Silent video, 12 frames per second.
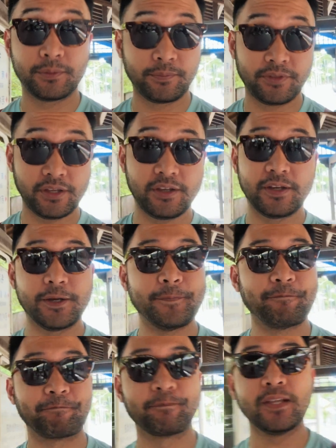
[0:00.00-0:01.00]

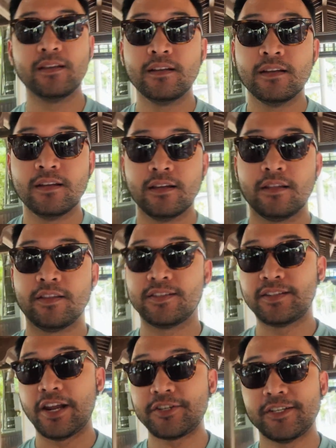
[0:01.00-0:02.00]
the
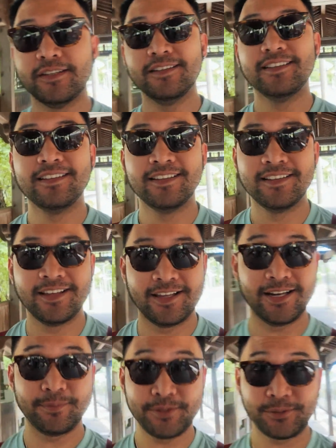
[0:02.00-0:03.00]
station,
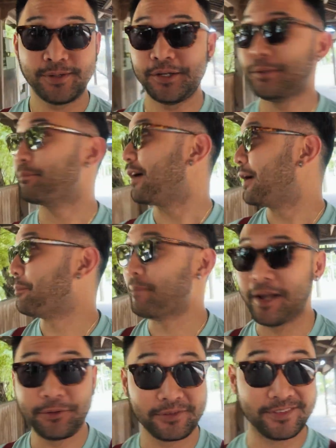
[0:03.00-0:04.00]
and I'm surrounded by
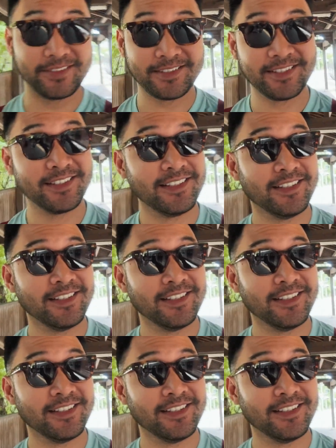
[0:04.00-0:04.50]
mountains.